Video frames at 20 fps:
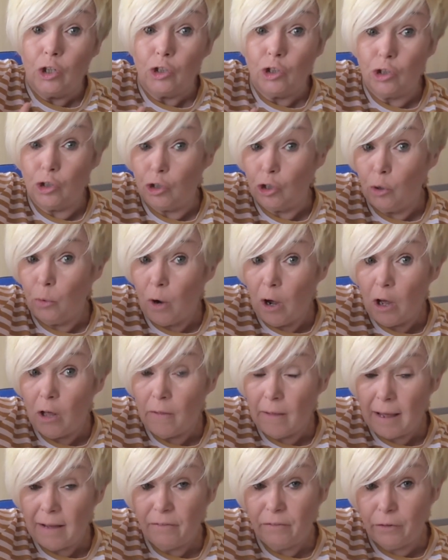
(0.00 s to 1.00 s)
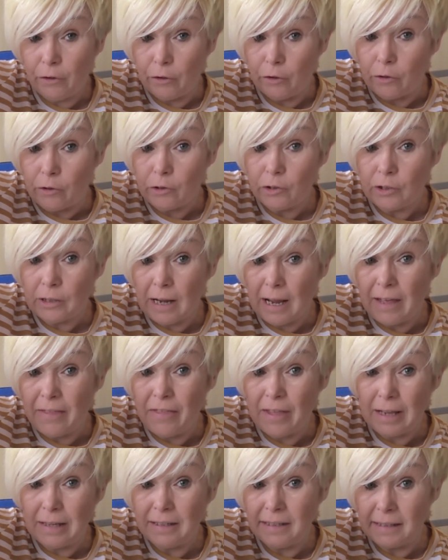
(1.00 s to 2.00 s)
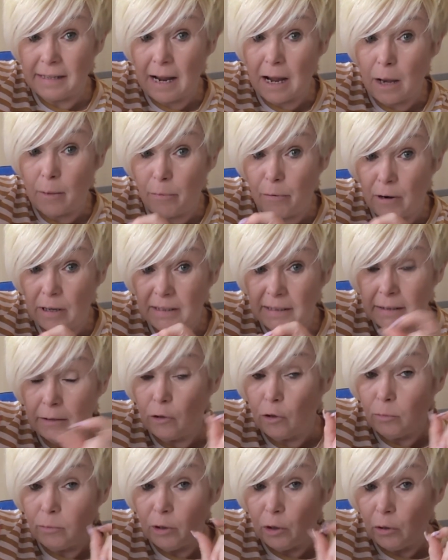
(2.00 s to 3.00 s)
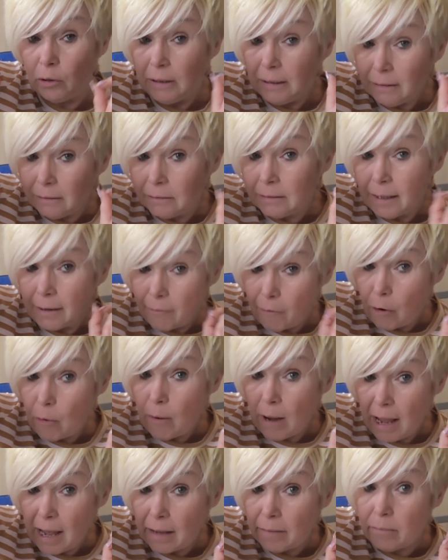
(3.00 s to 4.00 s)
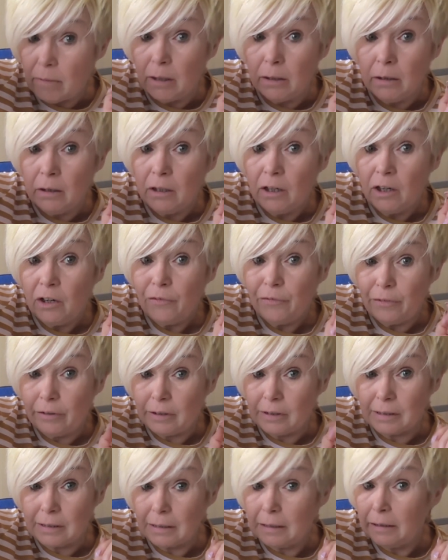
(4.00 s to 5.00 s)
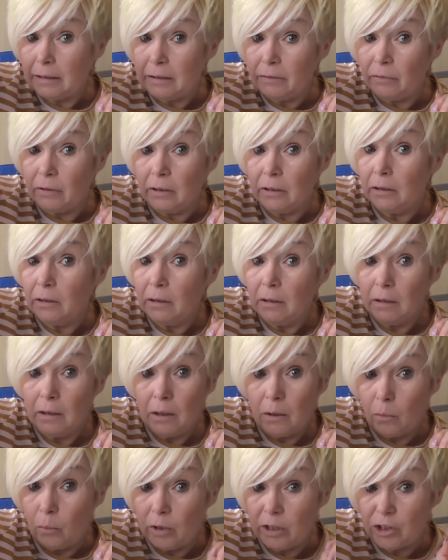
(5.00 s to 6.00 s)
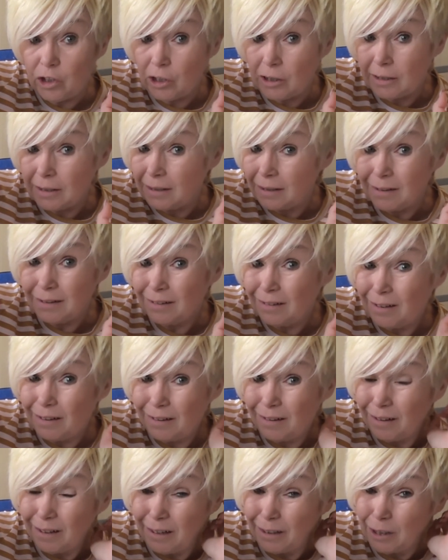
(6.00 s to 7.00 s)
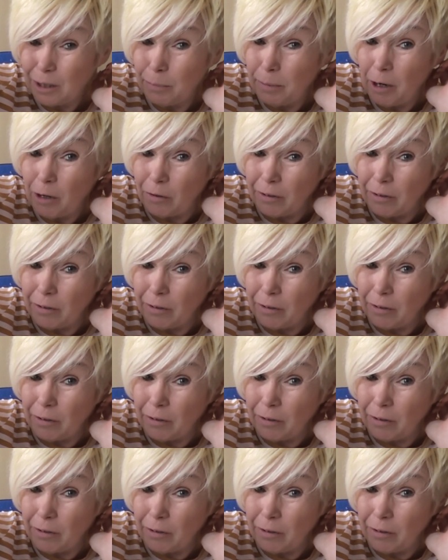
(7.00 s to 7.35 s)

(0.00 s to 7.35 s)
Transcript: to do all that first and then start pressing up your little narrow hem for the sleeve, which is, to be